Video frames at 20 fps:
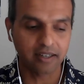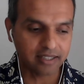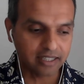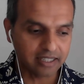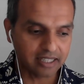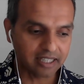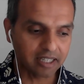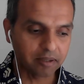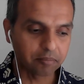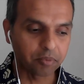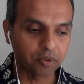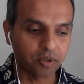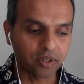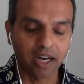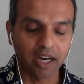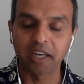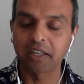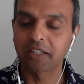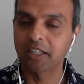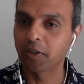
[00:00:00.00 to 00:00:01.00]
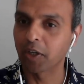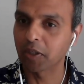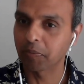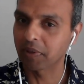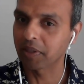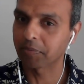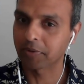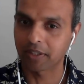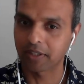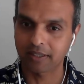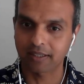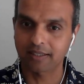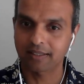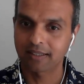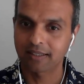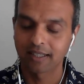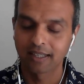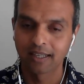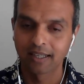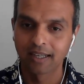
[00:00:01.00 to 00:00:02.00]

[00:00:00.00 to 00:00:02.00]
writing a book. I did not make progress.